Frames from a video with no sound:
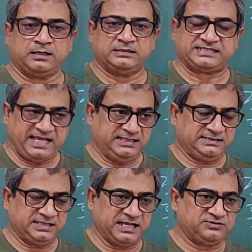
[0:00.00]

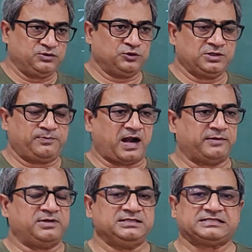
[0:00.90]
Cells, as you know, the
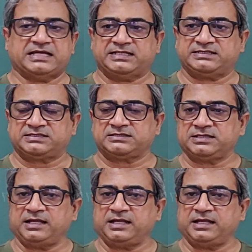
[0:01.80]
primary cells